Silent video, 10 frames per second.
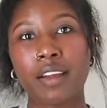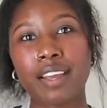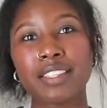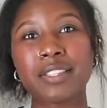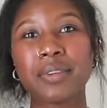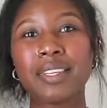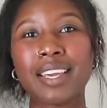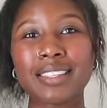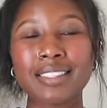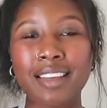Alright, so
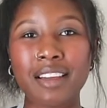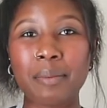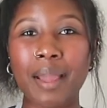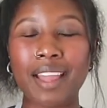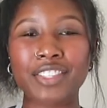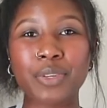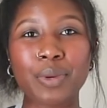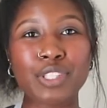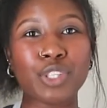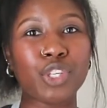next up, I actually
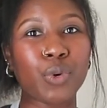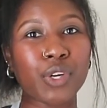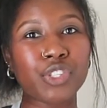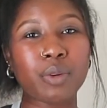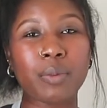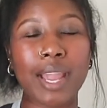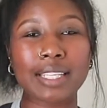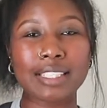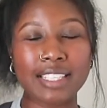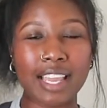went to Nordstrom
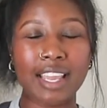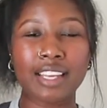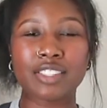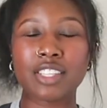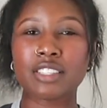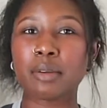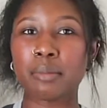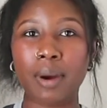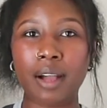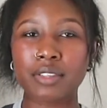Rack today just to
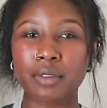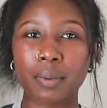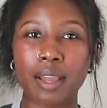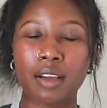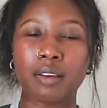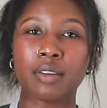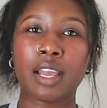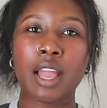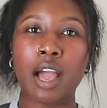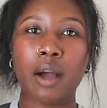browse
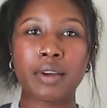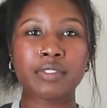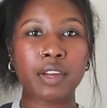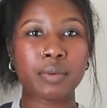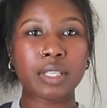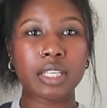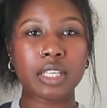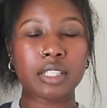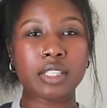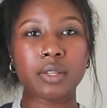around. I always find really
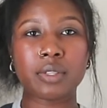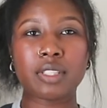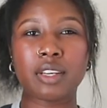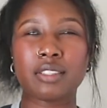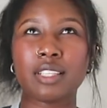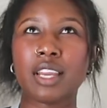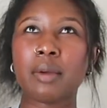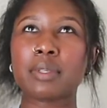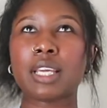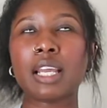good deals there.
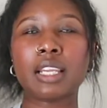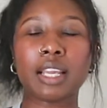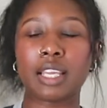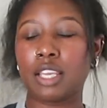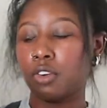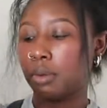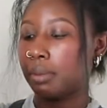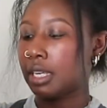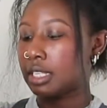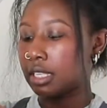Today was kind of like a hit or a
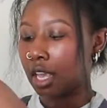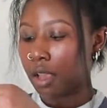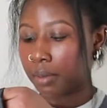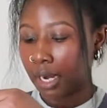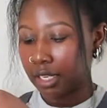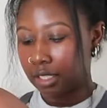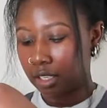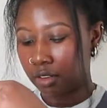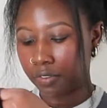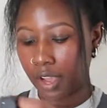miss, but I
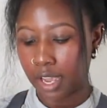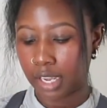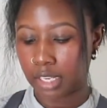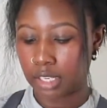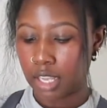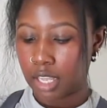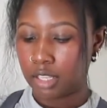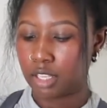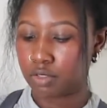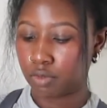did find
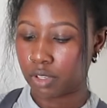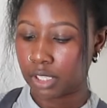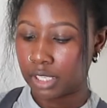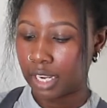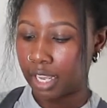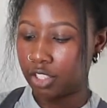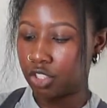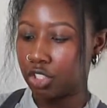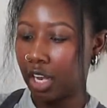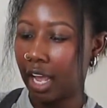this really
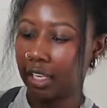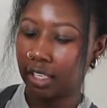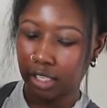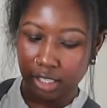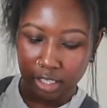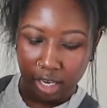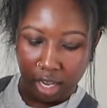nice jacket.